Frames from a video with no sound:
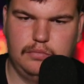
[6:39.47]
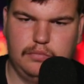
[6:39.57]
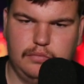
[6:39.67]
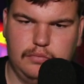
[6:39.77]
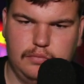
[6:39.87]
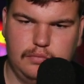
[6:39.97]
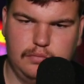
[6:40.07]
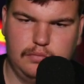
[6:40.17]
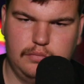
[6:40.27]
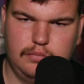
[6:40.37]

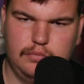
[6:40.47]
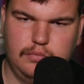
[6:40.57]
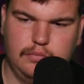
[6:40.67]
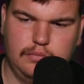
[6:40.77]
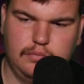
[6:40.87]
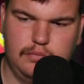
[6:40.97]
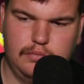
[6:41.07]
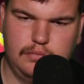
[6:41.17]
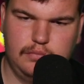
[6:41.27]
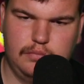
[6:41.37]

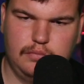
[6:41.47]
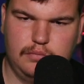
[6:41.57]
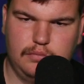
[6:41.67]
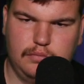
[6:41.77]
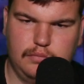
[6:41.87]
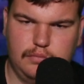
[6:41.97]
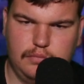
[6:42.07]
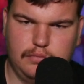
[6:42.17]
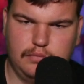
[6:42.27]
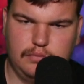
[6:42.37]

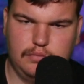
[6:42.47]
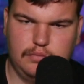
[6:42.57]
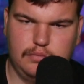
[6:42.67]
Nobody speaks.